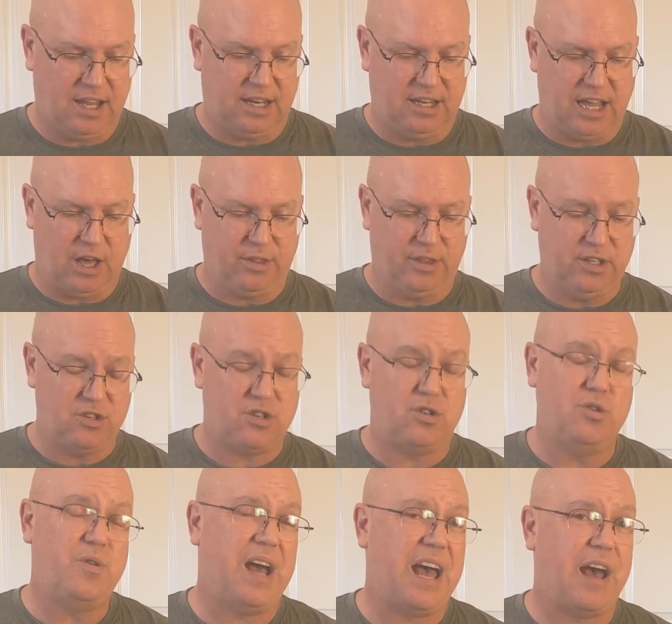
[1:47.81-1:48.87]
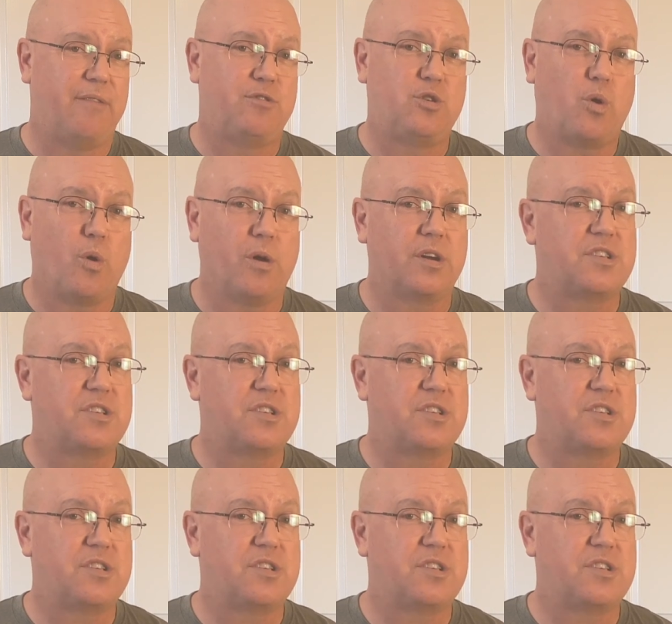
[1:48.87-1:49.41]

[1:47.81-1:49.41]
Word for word: Now, these do have torque